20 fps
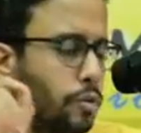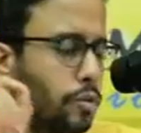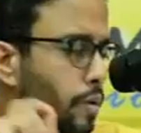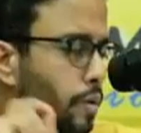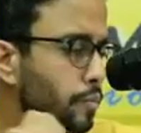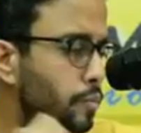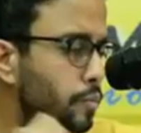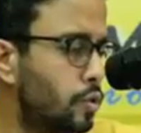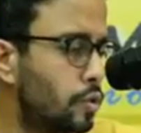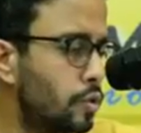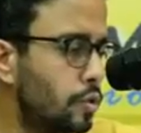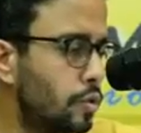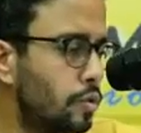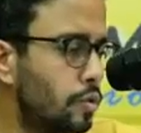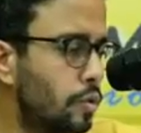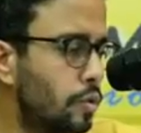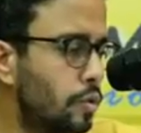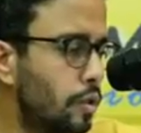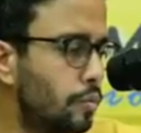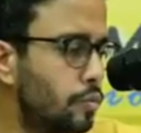
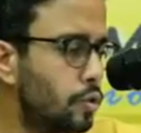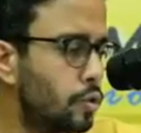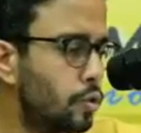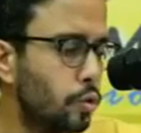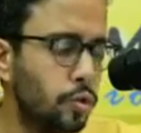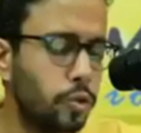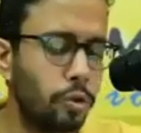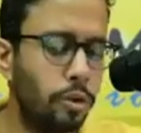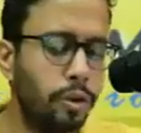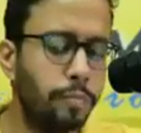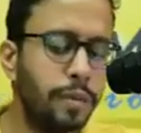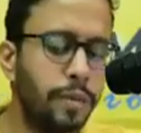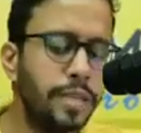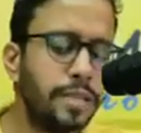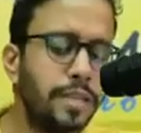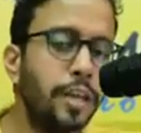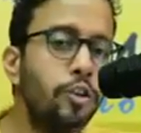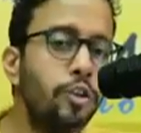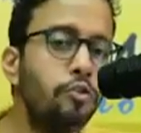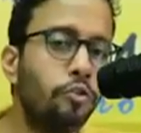I'm so sorry.
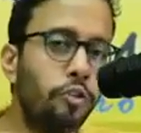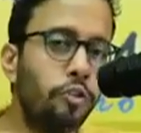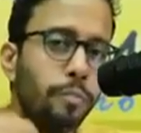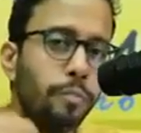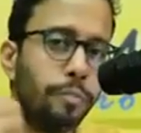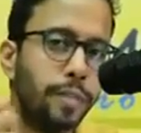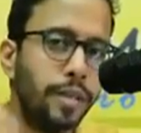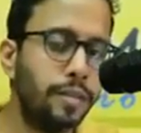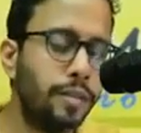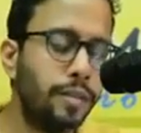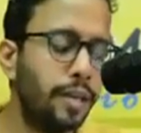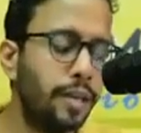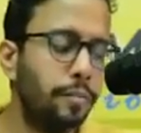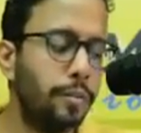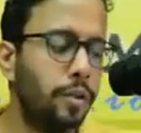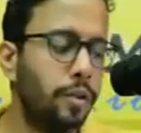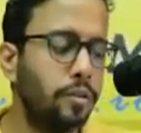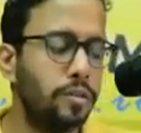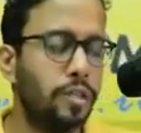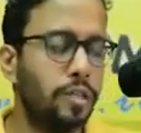Please, can you repeat that
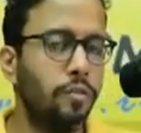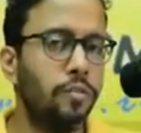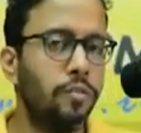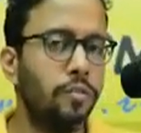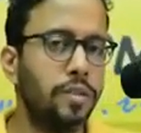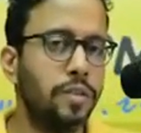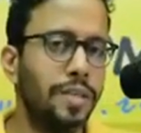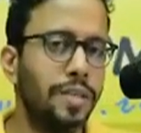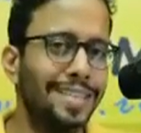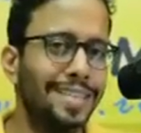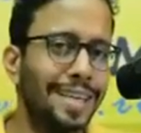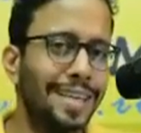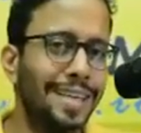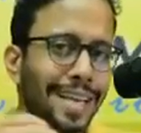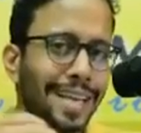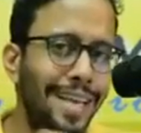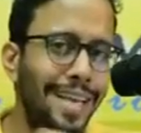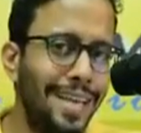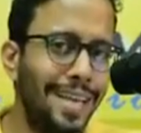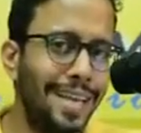because there was a
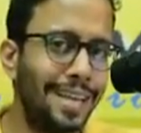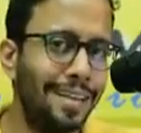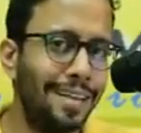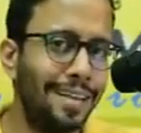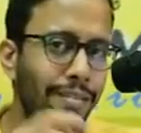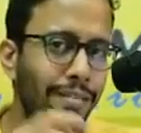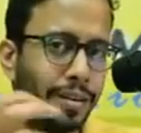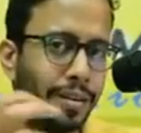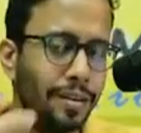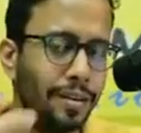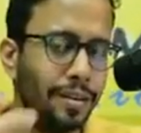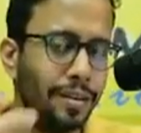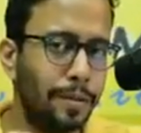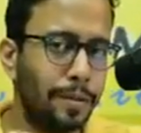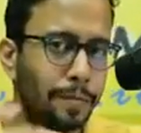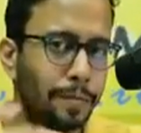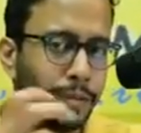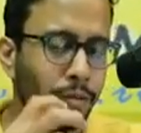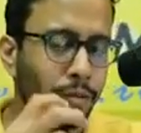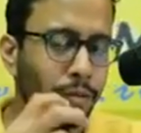delay
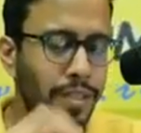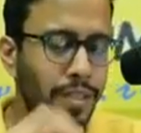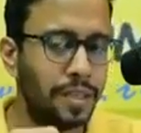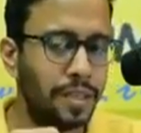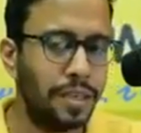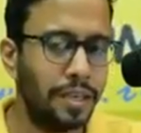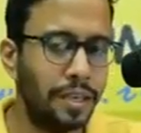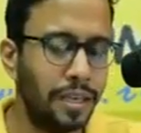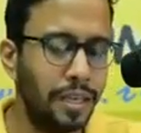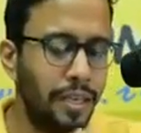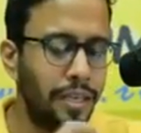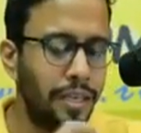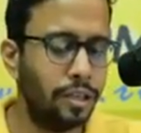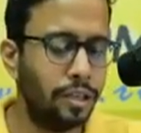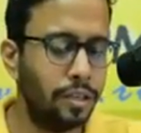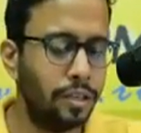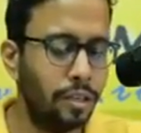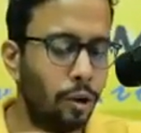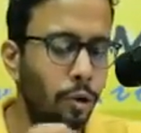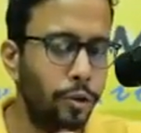there was a technical
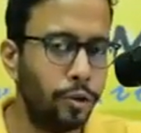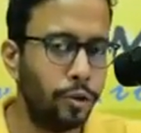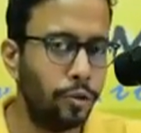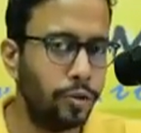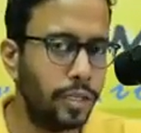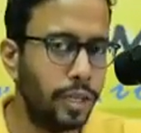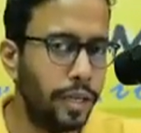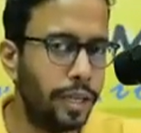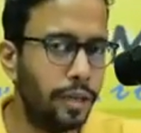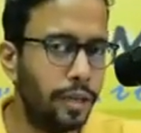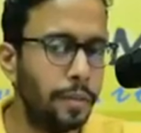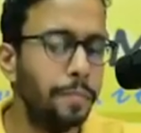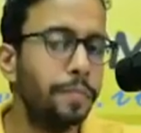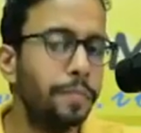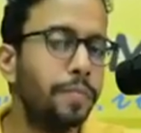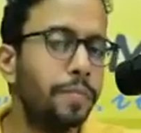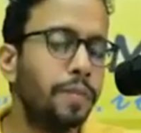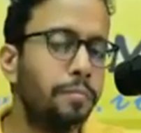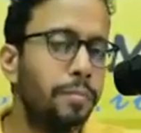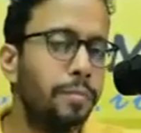audio delay.
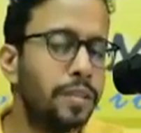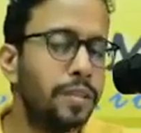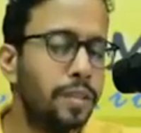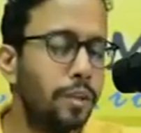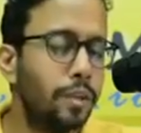Please, can you